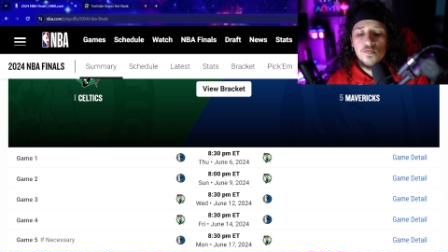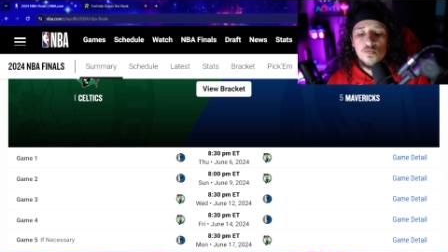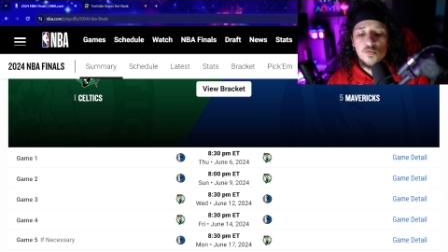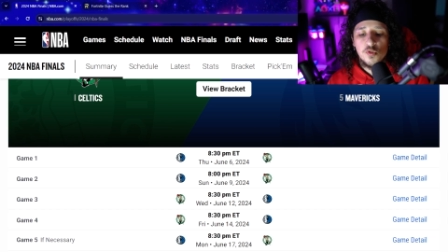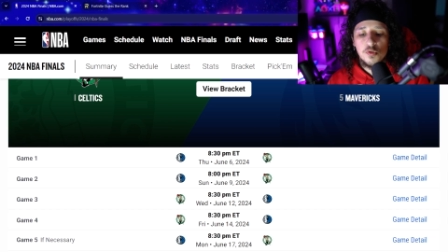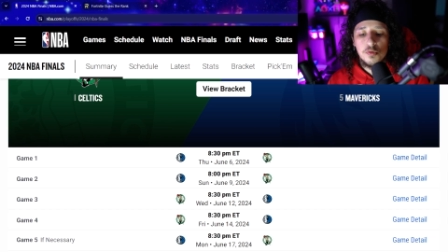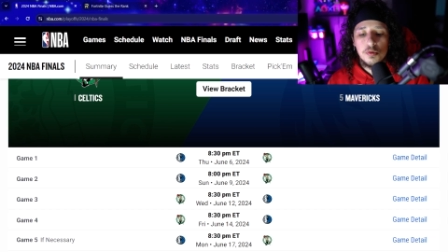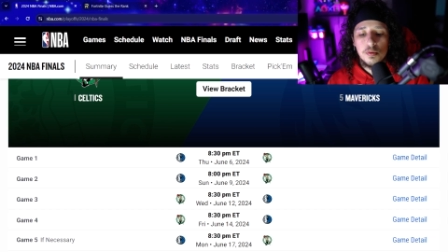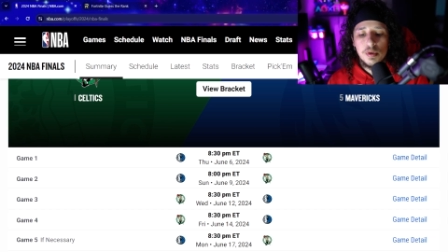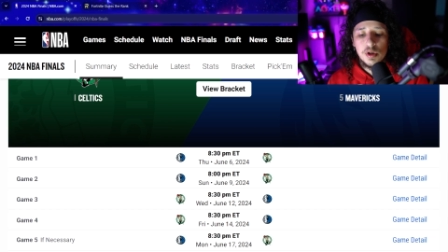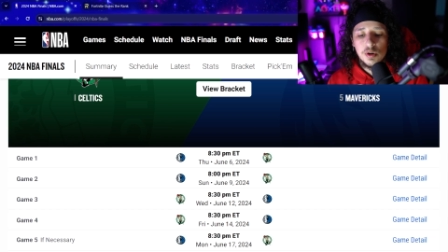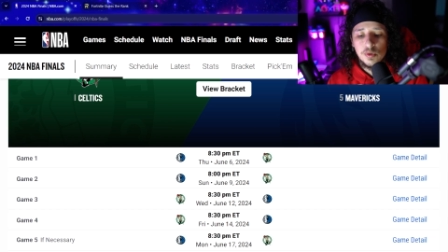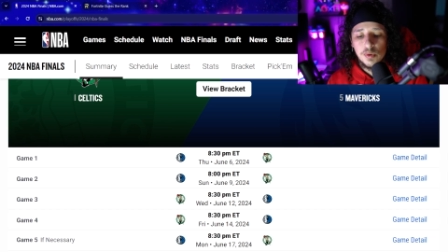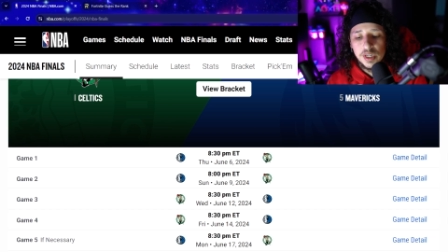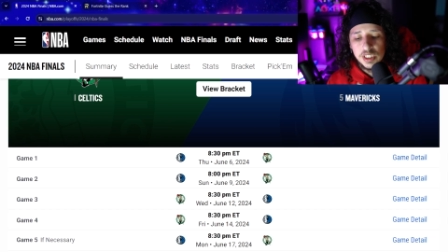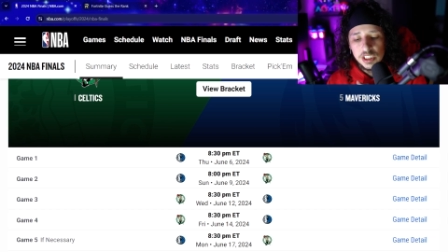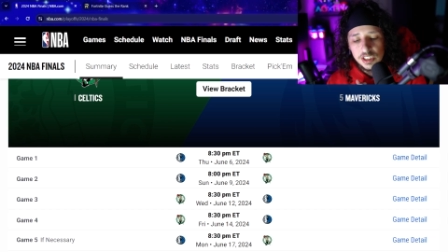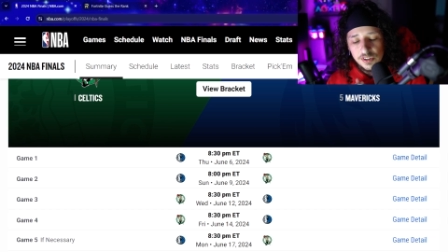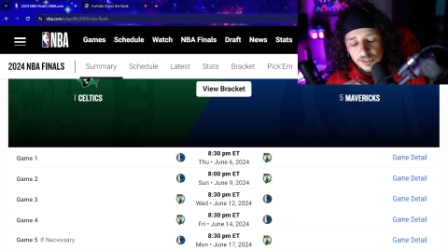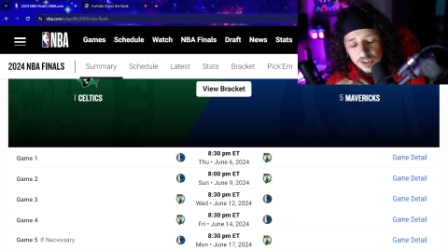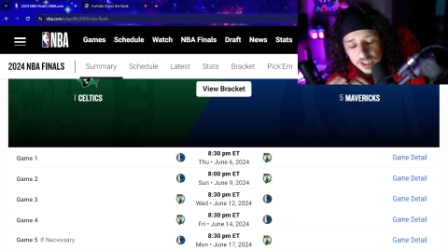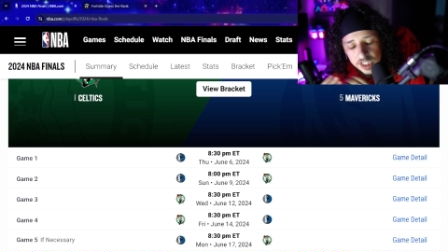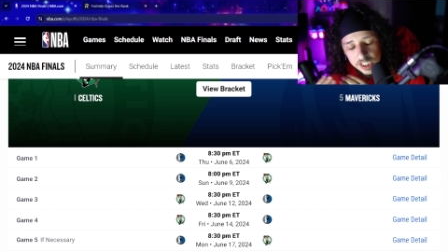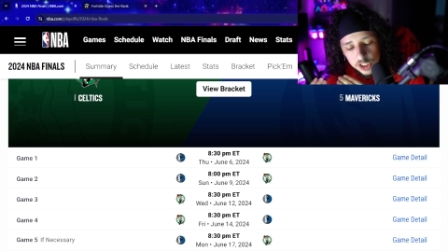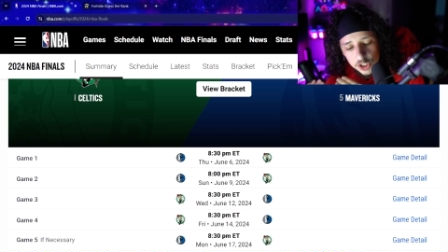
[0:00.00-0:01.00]
from the mid-range,
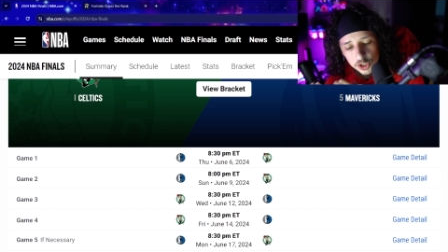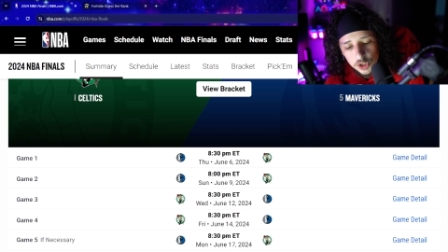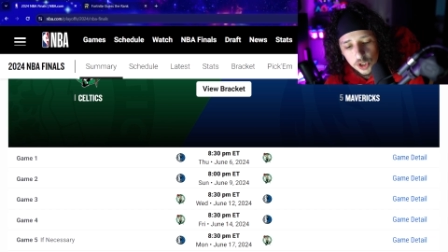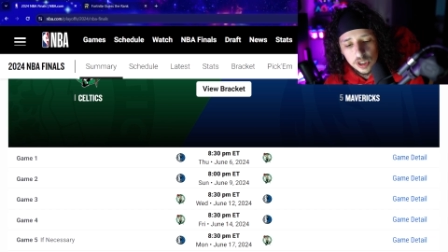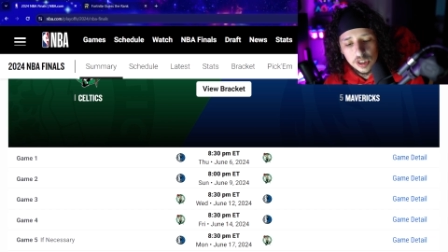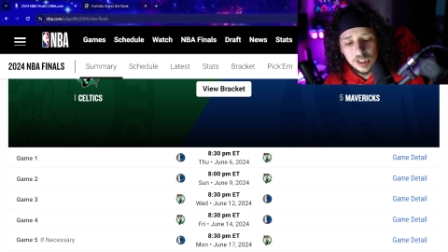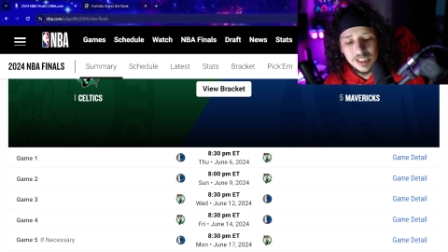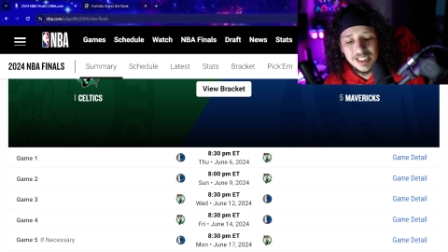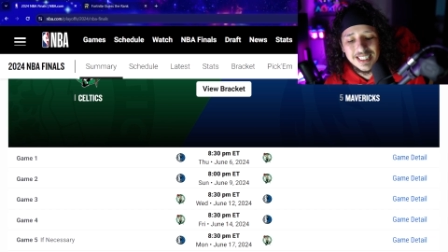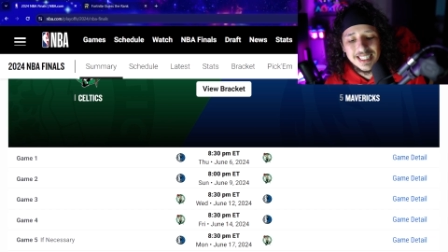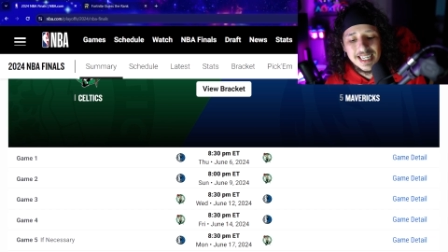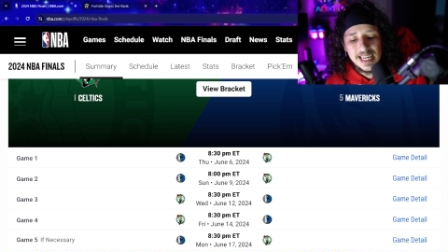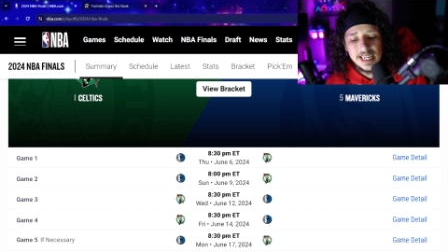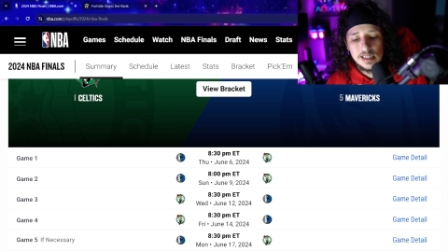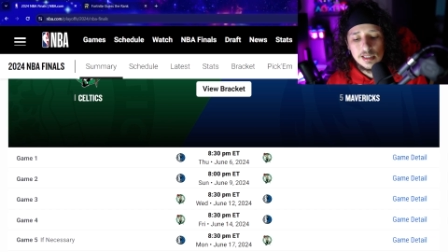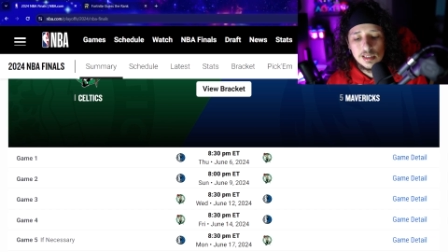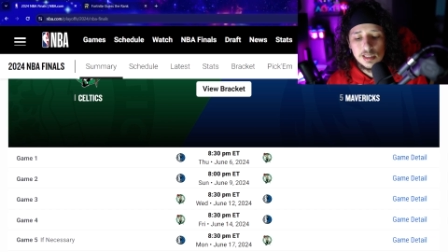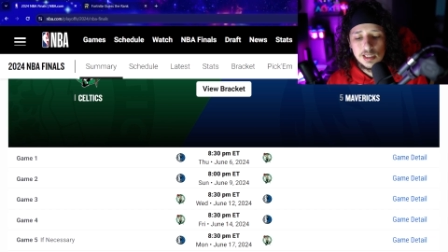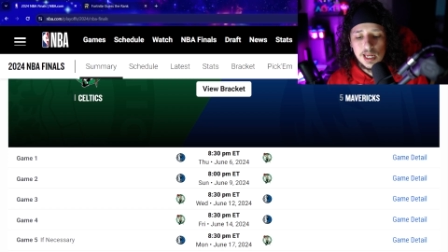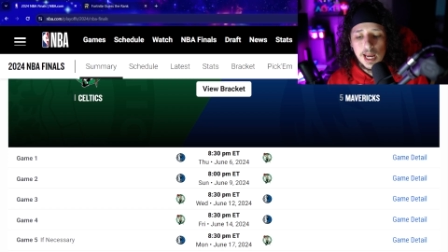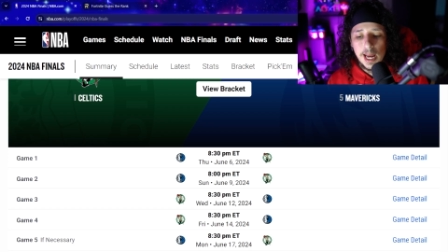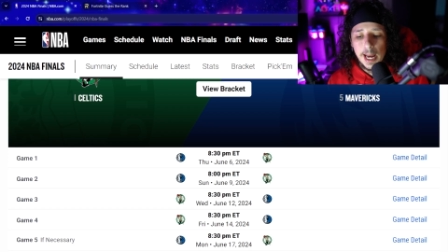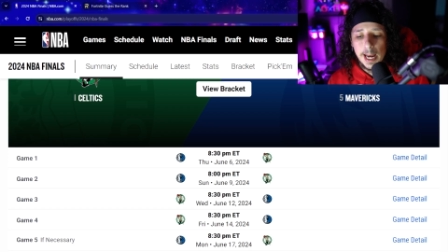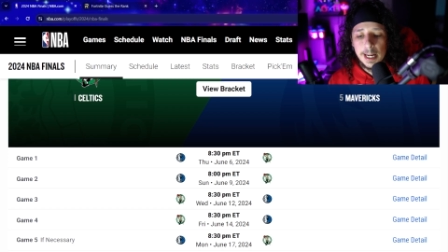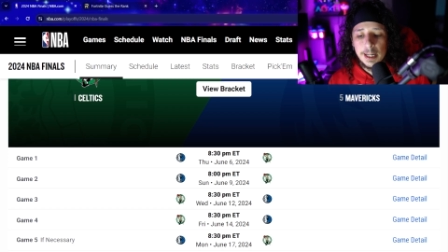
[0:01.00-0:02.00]
if he is struggling to get
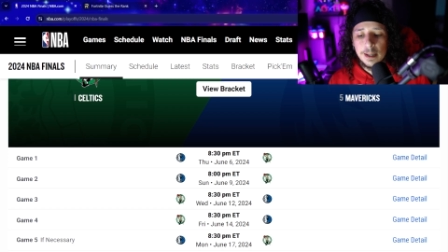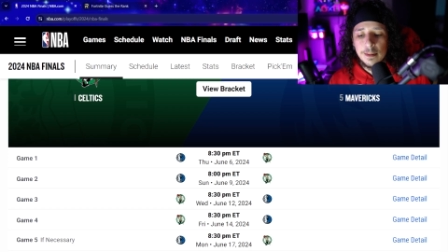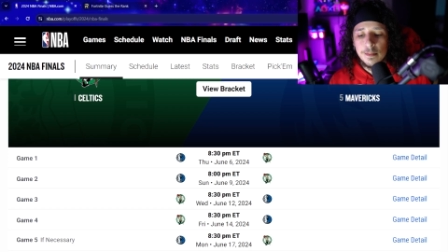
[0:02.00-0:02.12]
inside,